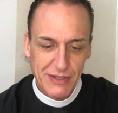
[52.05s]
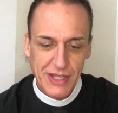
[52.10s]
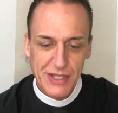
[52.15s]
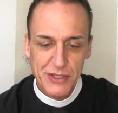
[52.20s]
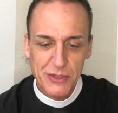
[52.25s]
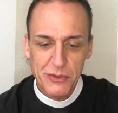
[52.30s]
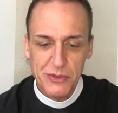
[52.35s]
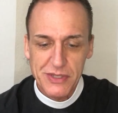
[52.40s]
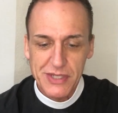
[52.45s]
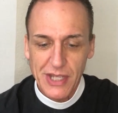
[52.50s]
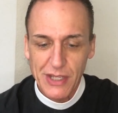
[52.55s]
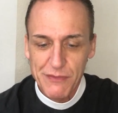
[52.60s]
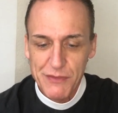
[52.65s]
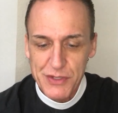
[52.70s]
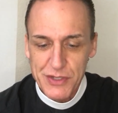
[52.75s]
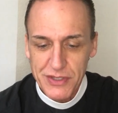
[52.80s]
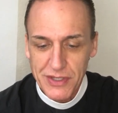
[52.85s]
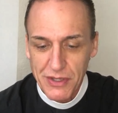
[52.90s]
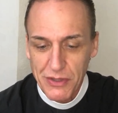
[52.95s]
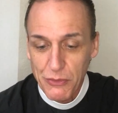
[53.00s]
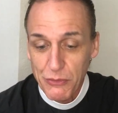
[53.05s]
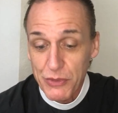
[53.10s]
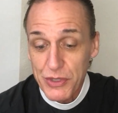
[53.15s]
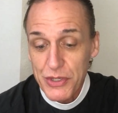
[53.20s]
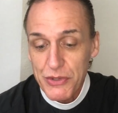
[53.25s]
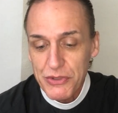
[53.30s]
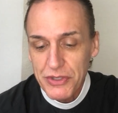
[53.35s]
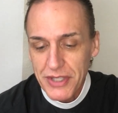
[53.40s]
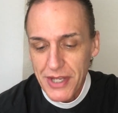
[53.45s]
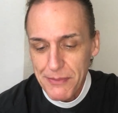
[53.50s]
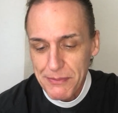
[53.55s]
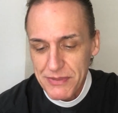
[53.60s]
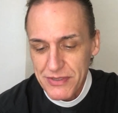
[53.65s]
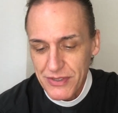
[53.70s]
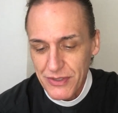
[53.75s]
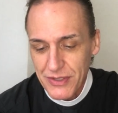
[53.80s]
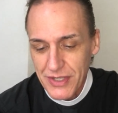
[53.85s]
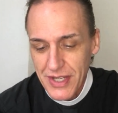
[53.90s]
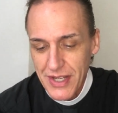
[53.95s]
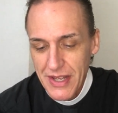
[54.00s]
they do in television, the reunion
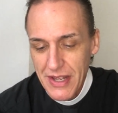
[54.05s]
episode,